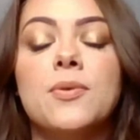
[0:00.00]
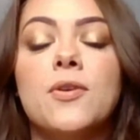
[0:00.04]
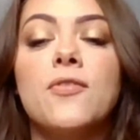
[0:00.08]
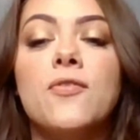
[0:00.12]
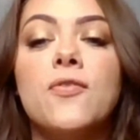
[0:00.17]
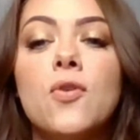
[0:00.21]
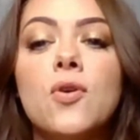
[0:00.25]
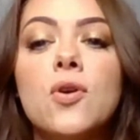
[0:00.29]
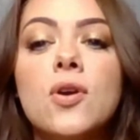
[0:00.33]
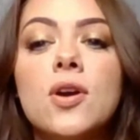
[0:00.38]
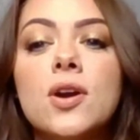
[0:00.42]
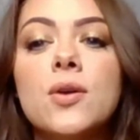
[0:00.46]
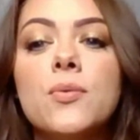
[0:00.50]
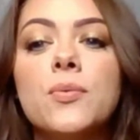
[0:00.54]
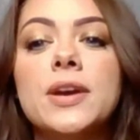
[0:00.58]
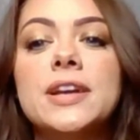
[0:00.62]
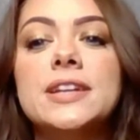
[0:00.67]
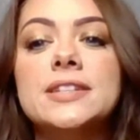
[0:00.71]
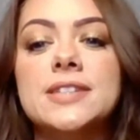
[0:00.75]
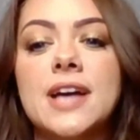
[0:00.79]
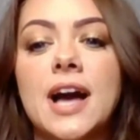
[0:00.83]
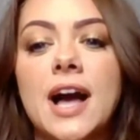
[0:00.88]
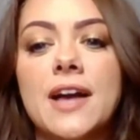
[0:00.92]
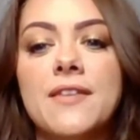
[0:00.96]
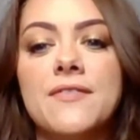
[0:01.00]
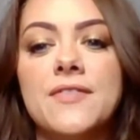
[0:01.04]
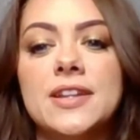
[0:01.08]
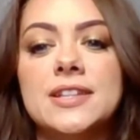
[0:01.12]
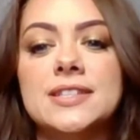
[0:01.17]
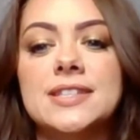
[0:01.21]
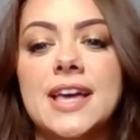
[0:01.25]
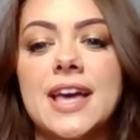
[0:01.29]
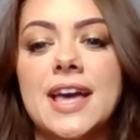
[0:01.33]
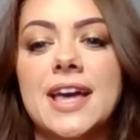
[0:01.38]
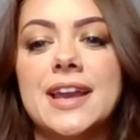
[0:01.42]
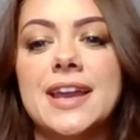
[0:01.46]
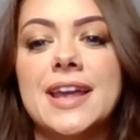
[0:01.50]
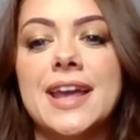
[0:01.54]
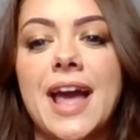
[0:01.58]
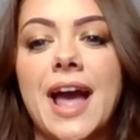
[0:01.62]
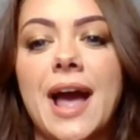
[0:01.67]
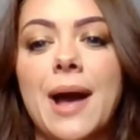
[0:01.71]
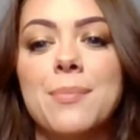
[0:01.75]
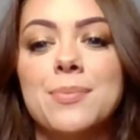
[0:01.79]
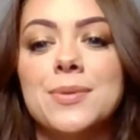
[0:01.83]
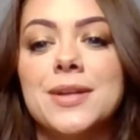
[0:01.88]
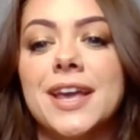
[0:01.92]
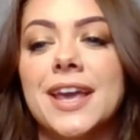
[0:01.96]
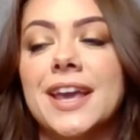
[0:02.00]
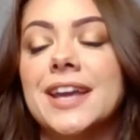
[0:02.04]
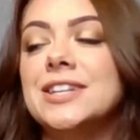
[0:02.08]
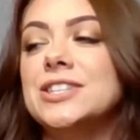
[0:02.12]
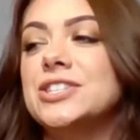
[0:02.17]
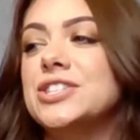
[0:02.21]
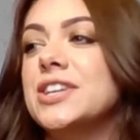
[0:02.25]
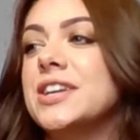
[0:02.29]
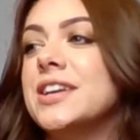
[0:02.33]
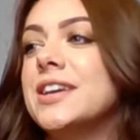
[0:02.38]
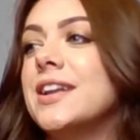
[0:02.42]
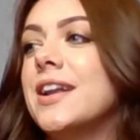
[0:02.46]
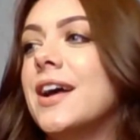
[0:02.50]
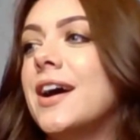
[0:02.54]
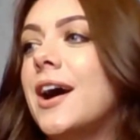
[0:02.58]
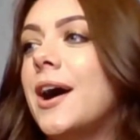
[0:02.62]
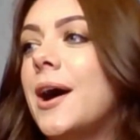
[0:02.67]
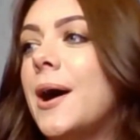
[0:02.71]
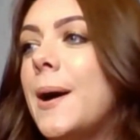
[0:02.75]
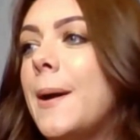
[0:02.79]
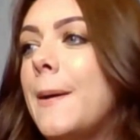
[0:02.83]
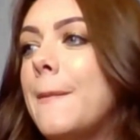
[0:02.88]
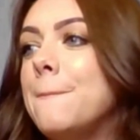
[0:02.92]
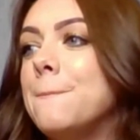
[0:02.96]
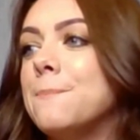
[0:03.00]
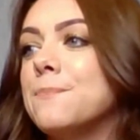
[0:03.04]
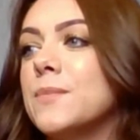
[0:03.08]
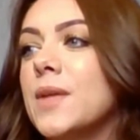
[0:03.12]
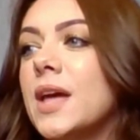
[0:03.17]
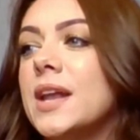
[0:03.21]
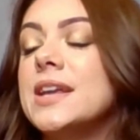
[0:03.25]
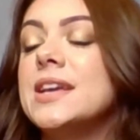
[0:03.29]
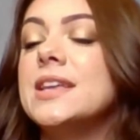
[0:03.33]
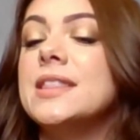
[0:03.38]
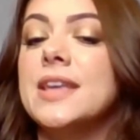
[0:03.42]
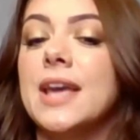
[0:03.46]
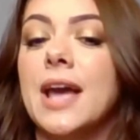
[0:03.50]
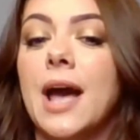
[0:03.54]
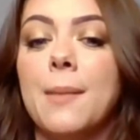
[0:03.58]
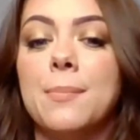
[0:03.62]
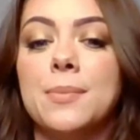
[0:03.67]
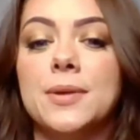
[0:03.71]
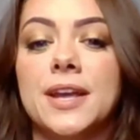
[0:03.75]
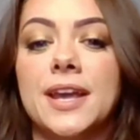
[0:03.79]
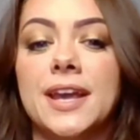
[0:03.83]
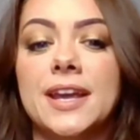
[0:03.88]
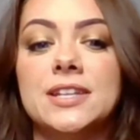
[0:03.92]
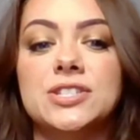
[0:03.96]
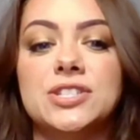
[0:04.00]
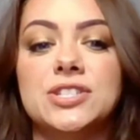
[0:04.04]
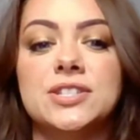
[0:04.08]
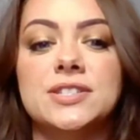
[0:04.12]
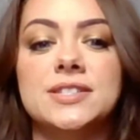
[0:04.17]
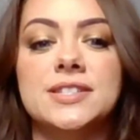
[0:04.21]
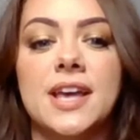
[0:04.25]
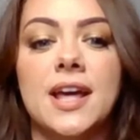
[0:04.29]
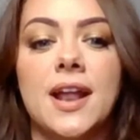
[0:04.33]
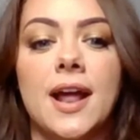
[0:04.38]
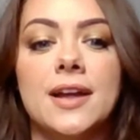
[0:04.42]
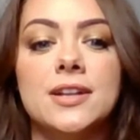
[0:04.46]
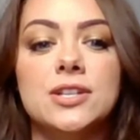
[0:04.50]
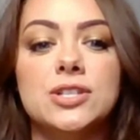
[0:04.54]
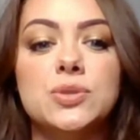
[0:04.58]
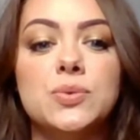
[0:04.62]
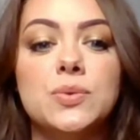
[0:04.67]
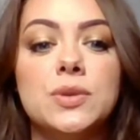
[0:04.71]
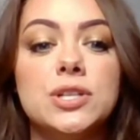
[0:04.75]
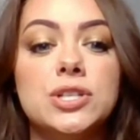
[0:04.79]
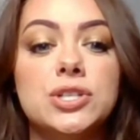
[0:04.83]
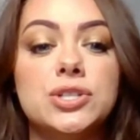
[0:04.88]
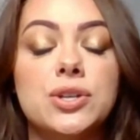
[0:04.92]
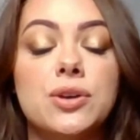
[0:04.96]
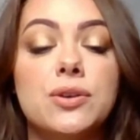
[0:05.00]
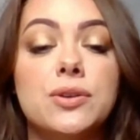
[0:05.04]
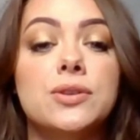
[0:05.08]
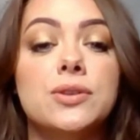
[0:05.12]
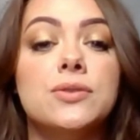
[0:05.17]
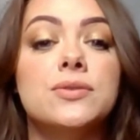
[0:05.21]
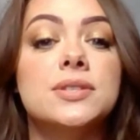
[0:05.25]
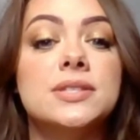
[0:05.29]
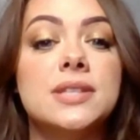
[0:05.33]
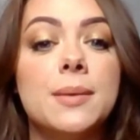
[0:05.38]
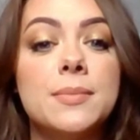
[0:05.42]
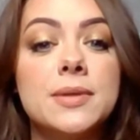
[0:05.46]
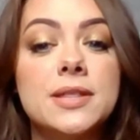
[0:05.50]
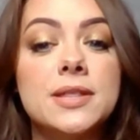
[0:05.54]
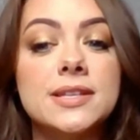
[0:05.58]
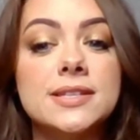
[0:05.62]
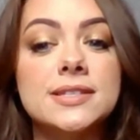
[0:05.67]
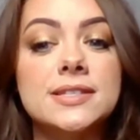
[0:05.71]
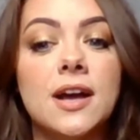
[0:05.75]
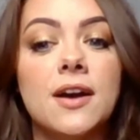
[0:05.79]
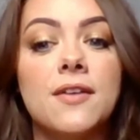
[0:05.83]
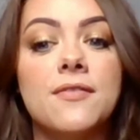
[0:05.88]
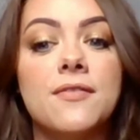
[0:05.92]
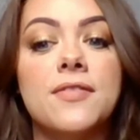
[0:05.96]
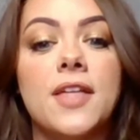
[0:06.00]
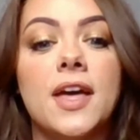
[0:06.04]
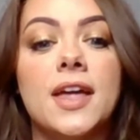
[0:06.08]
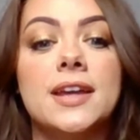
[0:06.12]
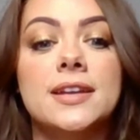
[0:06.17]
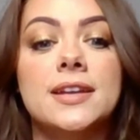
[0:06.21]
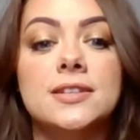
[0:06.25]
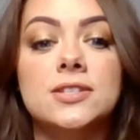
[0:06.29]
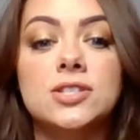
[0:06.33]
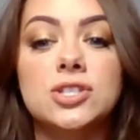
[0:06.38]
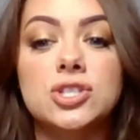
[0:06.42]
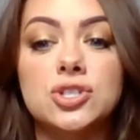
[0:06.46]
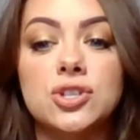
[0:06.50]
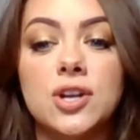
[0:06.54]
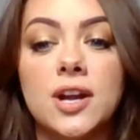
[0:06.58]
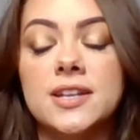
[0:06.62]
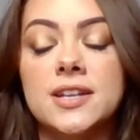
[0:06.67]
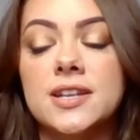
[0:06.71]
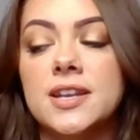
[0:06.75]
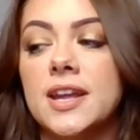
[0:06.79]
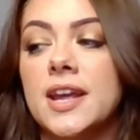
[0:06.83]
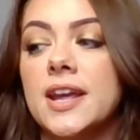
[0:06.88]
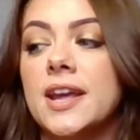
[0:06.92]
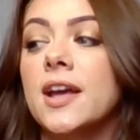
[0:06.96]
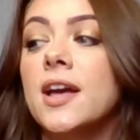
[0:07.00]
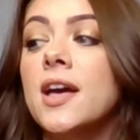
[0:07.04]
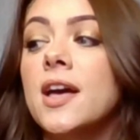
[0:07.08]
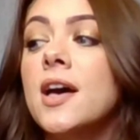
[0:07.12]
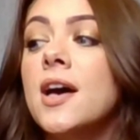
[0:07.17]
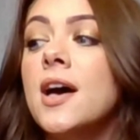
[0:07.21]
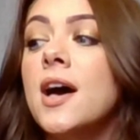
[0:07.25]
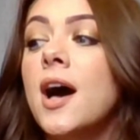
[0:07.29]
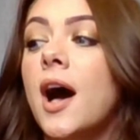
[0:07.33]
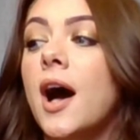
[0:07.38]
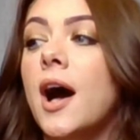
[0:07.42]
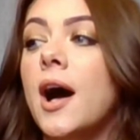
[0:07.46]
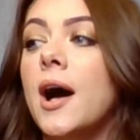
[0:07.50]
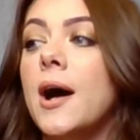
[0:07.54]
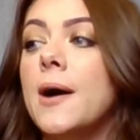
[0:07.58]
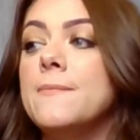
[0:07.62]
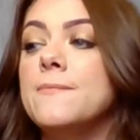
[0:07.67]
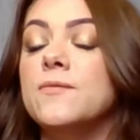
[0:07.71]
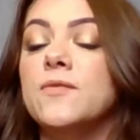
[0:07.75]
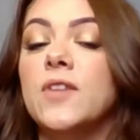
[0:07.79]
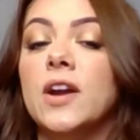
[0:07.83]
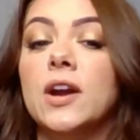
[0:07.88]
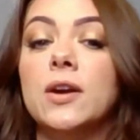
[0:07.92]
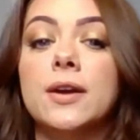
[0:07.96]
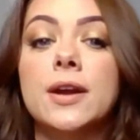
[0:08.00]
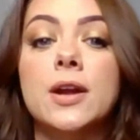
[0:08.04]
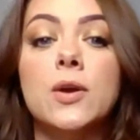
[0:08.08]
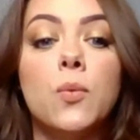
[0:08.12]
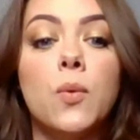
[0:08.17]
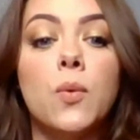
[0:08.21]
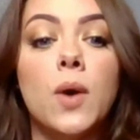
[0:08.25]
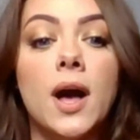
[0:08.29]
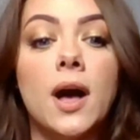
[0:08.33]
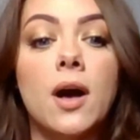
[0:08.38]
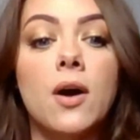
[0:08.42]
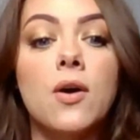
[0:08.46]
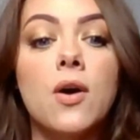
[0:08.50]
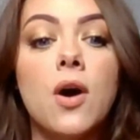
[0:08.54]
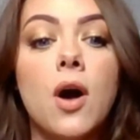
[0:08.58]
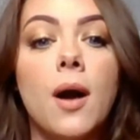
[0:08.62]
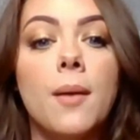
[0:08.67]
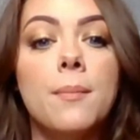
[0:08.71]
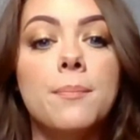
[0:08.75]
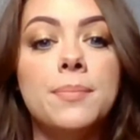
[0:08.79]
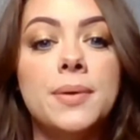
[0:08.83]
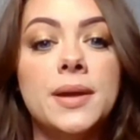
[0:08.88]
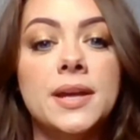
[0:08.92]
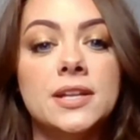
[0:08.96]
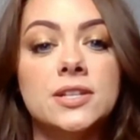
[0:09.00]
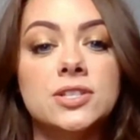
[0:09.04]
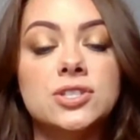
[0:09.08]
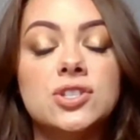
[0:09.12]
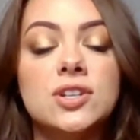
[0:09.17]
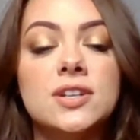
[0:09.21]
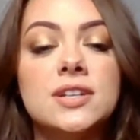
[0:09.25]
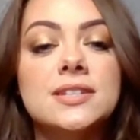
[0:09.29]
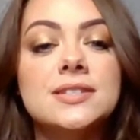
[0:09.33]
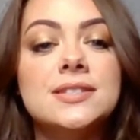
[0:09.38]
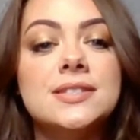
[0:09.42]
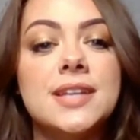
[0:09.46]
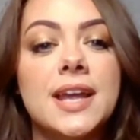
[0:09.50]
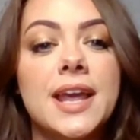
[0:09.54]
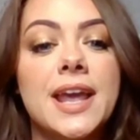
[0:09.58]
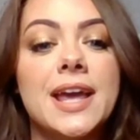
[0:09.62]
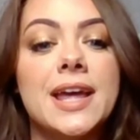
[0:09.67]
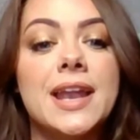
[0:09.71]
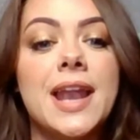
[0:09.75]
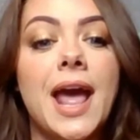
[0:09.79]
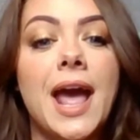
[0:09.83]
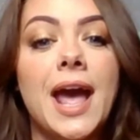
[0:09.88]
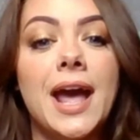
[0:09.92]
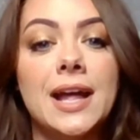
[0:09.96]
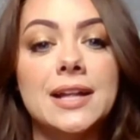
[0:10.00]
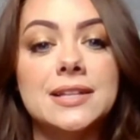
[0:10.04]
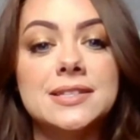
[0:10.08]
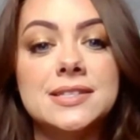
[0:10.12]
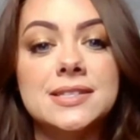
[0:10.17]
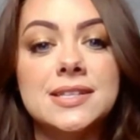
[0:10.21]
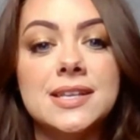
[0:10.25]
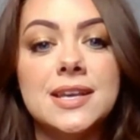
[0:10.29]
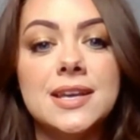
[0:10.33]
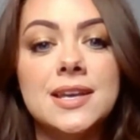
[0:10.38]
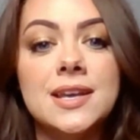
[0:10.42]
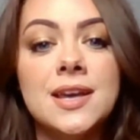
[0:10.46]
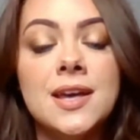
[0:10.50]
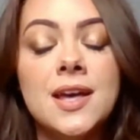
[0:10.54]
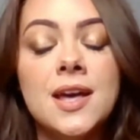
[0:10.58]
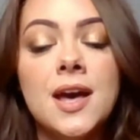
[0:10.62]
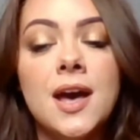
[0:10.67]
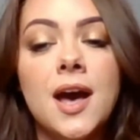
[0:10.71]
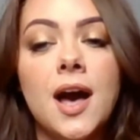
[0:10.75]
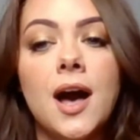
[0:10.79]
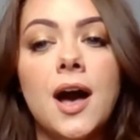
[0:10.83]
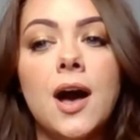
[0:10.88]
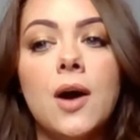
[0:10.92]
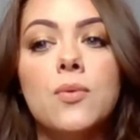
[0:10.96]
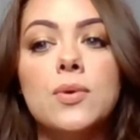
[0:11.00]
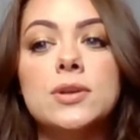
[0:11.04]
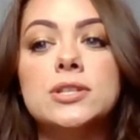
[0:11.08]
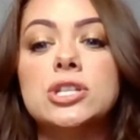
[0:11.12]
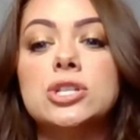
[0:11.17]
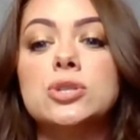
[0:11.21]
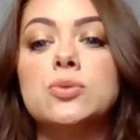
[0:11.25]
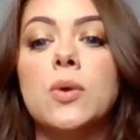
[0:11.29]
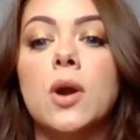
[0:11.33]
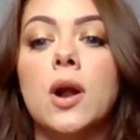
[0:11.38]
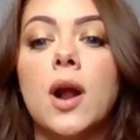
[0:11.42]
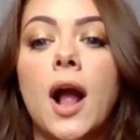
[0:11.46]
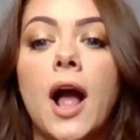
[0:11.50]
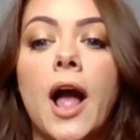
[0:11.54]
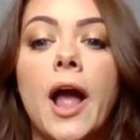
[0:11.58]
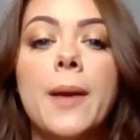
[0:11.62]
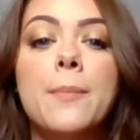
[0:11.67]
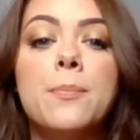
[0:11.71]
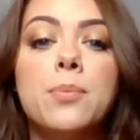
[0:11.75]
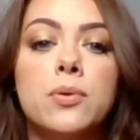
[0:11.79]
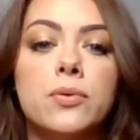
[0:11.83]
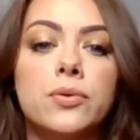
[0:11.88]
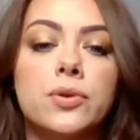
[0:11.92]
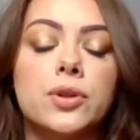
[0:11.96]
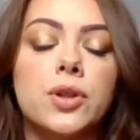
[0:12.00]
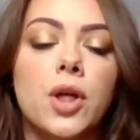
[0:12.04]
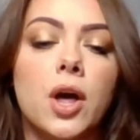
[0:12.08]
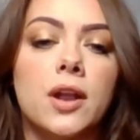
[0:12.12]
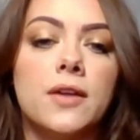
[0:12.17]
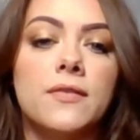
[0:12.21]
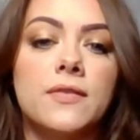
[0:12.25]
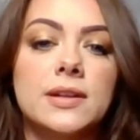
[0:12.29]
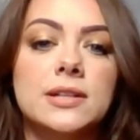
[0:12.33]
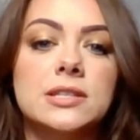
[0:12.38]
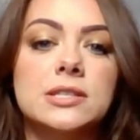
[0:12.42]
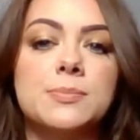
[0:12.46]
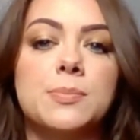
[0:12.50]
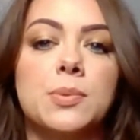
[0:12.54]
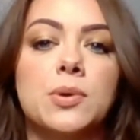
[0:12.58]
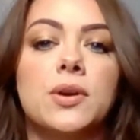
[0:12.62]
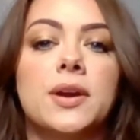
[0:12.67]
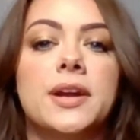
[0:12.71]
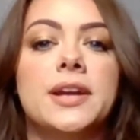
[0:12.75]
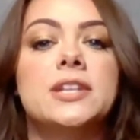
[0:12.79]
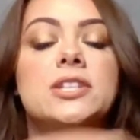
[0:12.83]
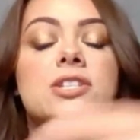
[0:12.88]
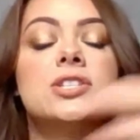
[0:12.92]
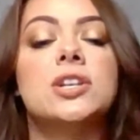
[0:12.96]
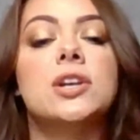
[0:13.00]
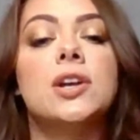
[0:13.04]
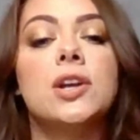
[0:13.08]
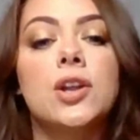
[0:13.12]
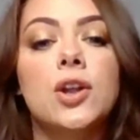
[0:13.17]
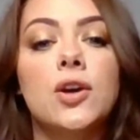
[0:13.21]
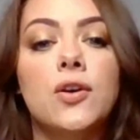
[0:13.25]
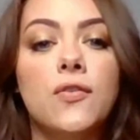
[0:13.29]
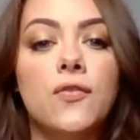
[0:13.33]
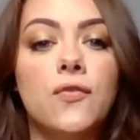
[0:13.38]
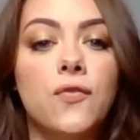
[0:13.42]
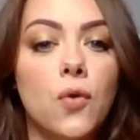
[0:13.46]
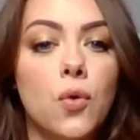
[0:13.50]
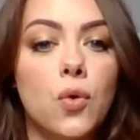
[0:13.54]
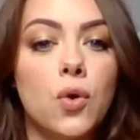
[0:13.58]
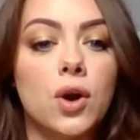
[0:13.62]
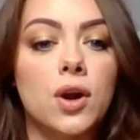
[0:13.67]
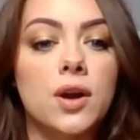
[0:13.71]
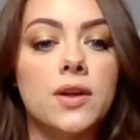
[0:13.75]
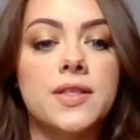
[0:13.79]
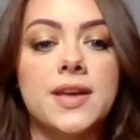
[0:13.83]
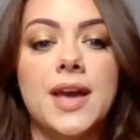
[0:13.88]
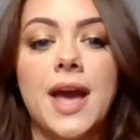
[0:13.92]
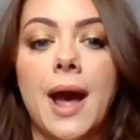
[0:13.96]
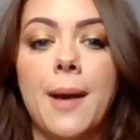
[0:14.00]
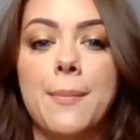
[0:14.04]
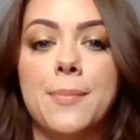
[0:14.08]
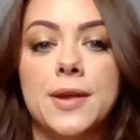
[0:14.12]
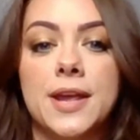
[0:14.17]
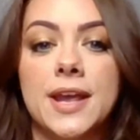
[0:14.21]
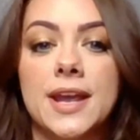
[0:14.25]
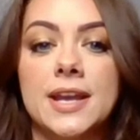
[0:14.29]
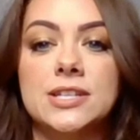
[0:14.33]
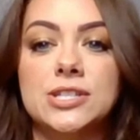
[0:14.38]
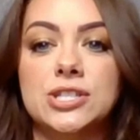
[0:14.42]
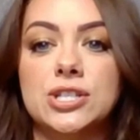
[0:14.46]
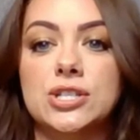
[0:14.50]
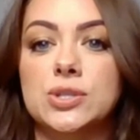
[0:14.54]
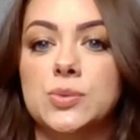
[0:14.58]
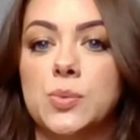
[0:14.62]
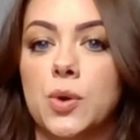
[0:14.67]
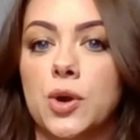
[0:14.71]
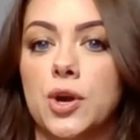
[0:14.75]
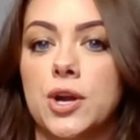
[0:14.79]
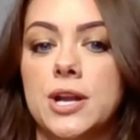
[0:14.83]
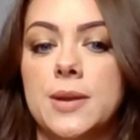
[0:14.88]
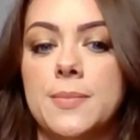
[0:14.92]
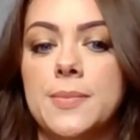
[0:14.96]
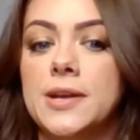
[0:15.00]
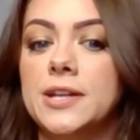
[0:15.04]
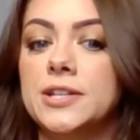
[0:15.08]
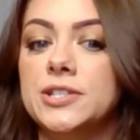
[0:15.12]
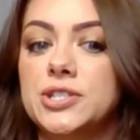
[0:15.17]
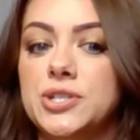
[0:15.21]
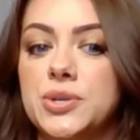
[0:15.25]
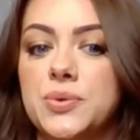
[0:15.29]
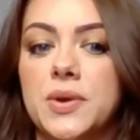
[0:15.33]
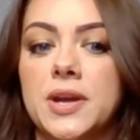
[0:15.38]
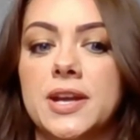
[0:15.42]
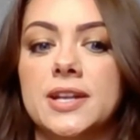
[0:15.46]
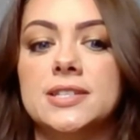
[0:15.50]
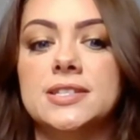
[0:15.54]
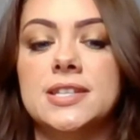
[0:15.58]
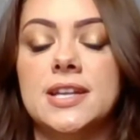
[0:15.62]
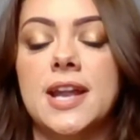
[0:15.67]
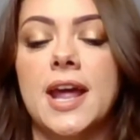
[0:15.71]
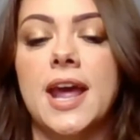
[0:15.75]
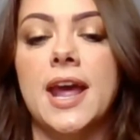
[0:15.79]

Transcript: before we dive into any application, um, any of the applications yet, I just want to show you some of the stuff that is trending um, very well on Pinterest and Etsy uh, which is where I pulled a lot of inspiration for the applications we're going to be doing